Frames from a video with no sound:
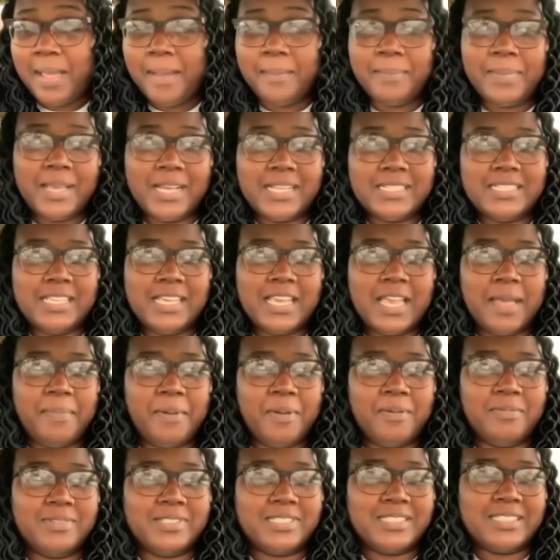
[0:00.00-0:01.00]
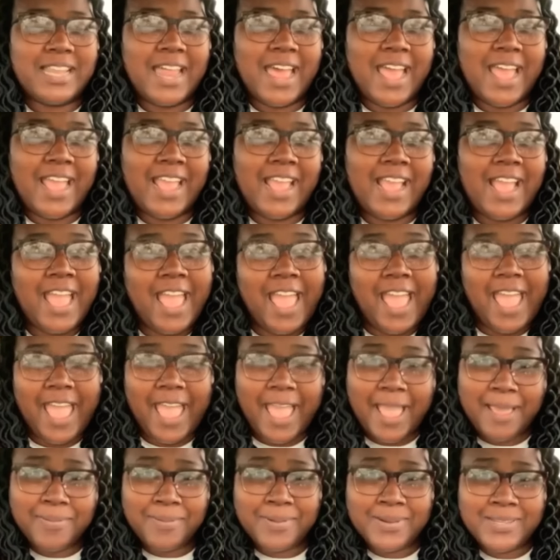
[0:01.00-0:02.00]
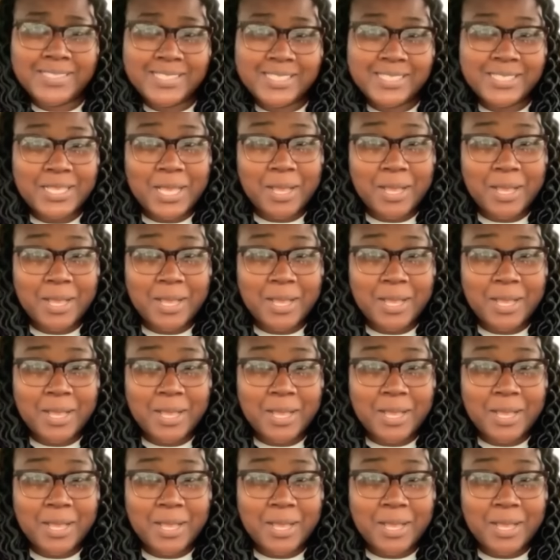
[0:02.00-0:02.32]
because he kept on was like, hey Princess,